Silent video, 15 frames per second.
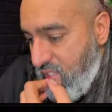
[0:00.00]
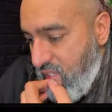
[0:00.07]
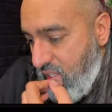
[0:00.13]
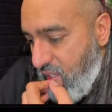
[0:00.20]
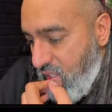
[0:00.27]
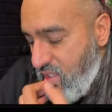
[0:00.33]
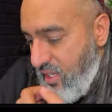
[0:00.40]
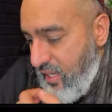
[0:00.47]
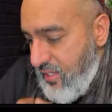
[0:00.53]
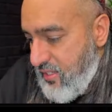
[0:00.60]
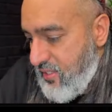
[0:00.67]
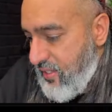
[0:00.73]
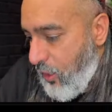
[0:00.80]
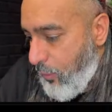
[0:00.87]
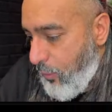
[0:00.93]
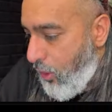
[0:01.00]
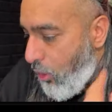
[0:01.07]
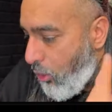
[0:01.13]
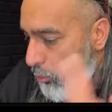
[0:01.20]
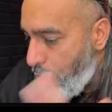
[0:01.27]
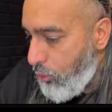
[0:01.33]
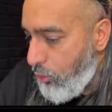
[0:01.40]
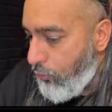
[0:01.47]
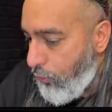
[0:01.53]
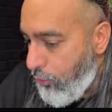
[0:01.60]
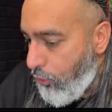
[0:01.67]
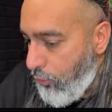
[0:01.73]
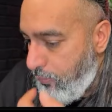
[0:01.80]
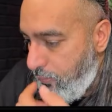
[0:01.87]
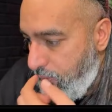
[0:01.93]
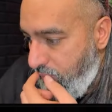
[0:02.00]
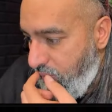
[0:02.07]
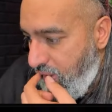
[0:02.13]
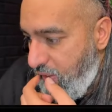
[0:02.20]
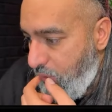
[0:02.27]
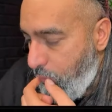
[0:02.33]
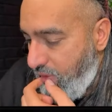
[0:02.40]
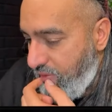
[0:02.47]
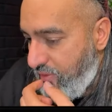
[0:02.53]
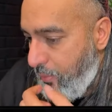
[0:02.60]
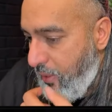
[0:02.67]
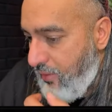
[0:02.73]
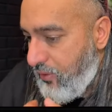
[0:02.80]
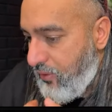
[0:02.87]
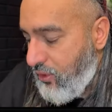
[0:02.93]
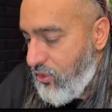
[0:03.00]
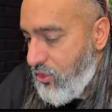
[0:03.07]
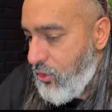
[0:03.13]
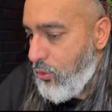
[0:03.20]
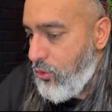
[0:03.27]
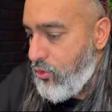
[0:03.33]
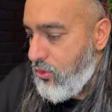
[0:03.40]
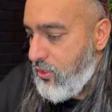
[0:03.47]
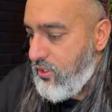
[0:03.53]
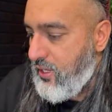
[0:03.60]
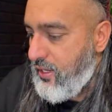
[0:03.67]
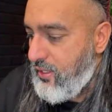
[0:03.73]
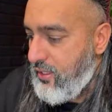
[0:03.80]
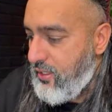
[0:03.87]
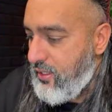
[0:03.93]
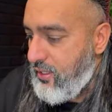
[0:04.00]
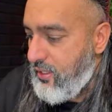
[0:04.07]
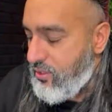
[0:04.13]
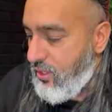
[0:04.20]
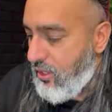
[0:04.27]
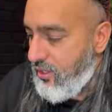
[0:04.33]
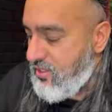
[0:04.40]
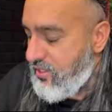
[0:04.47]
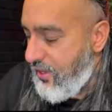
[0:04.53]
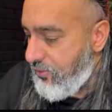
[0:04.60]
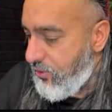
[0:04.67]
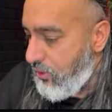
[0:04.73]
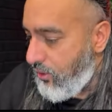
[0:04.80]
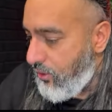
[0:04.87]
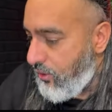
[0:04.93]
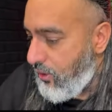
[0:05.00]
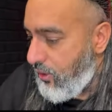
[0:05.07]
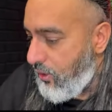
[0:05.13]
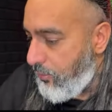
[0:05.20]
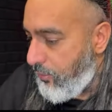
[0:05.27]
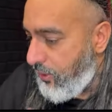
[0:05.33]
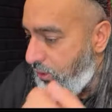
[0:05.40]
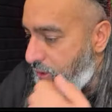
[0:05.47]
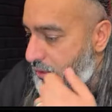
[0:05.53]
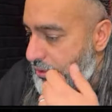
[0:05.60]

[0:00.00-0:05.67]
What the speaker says: he goes, he had to set up a whole new room, and he went from having 200 attendees down to like seven, because